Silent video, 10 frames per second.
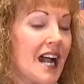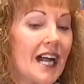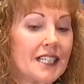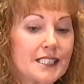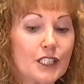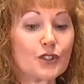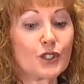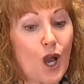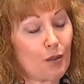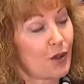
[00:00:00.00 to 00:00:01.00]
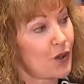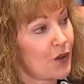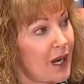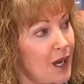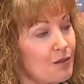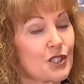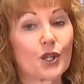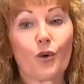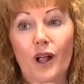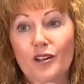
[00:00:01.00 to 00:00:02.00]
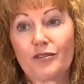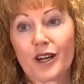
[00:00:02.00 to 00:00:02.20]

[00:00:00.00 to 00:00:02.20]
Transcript: At Senior Law Program, to qualify